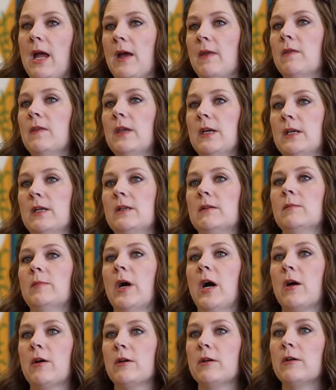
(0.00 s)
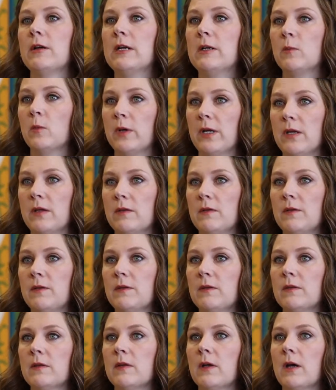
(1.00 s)
and then partnering with
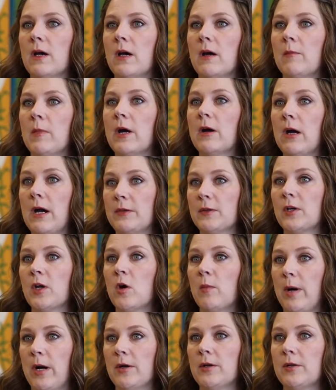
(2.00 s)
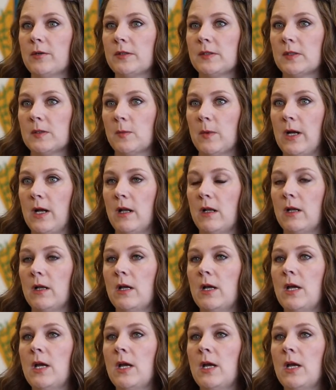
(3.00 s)
um, our on-the-go partners as well.